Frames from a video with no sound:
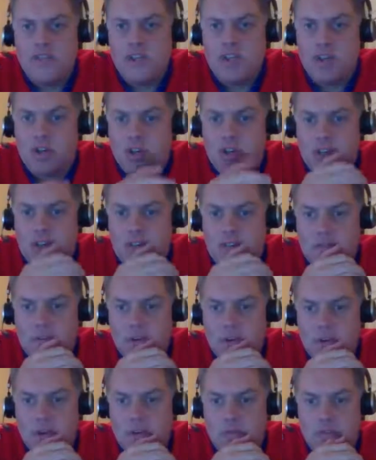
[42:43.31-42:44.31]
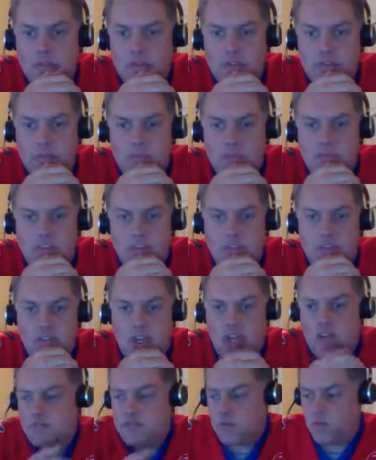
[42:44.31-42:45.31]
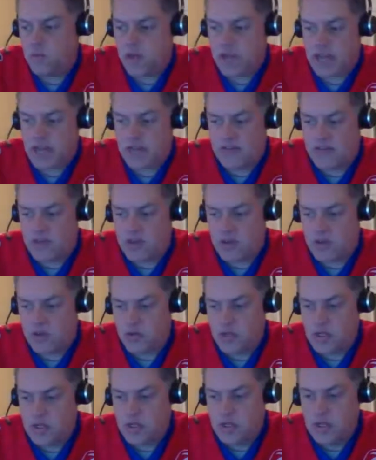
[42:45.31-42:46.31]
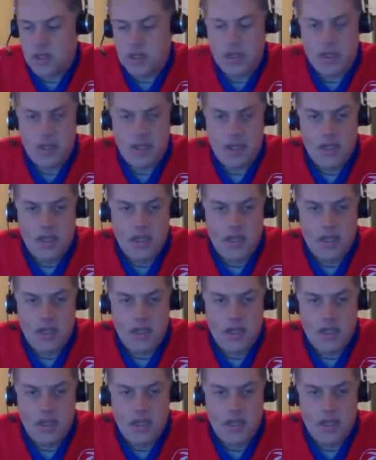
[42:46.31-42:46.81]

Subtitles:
and he even took like 40 or 50 face-offs in one half of those.